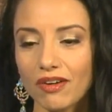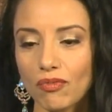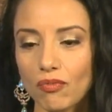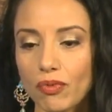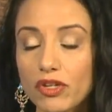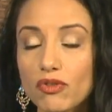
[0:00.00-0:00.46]

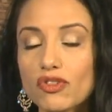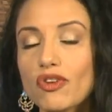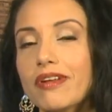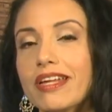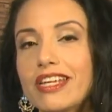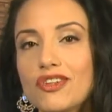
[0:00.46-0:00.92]
when you start
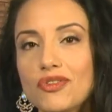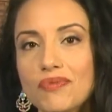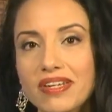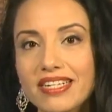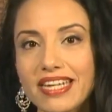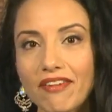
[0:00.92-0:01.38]
any new
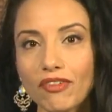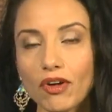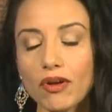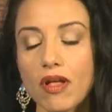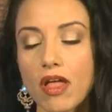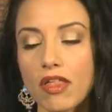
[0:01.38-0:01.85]
endeavor
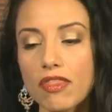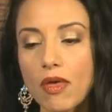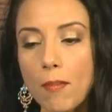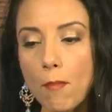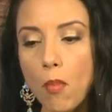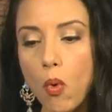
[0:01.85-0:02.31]
the
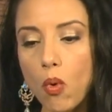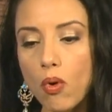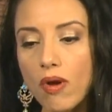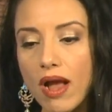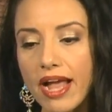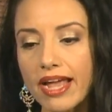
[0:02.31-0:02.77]

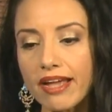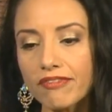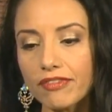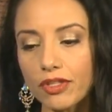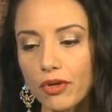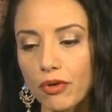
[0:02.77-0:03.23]
more I have
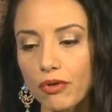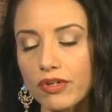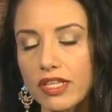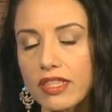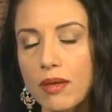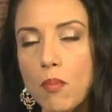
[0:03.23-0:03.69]
learned
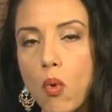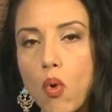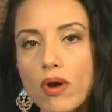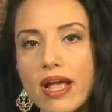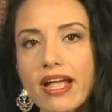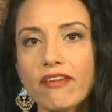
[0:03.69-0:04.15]
and the
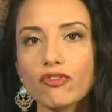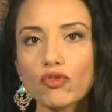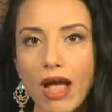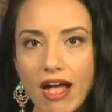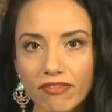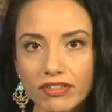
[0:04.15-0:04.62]
more I have
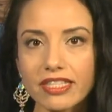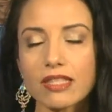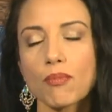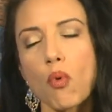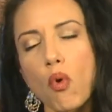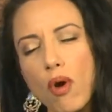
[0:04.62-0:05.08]
traveled and the
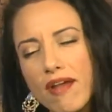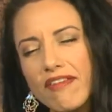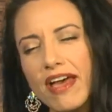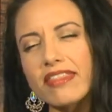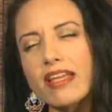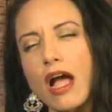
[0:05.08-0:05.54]
more I've
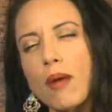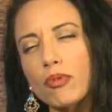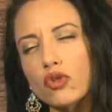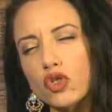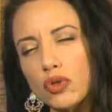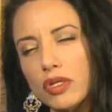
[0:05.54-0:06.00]
had the
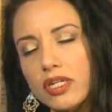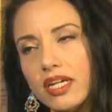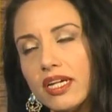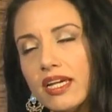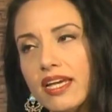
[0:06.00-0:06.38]
opportunity